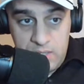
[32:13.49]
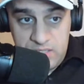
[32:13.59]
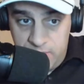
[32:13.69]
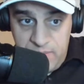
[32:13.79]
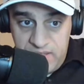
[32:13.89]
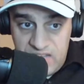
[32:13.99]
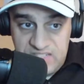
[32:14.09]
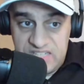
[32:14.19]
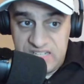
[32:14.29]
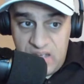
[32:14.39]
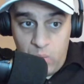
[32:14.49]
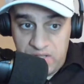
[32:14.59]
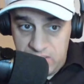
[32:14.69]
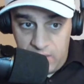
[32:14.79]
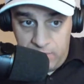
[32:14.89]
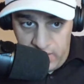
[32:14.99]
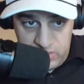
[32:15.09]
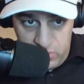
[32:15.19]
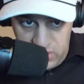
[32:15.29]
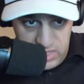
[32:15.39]
simply because he did not want to
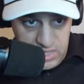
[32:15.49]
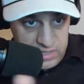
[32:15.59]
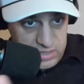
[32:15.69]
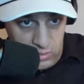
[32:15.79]
oblige with the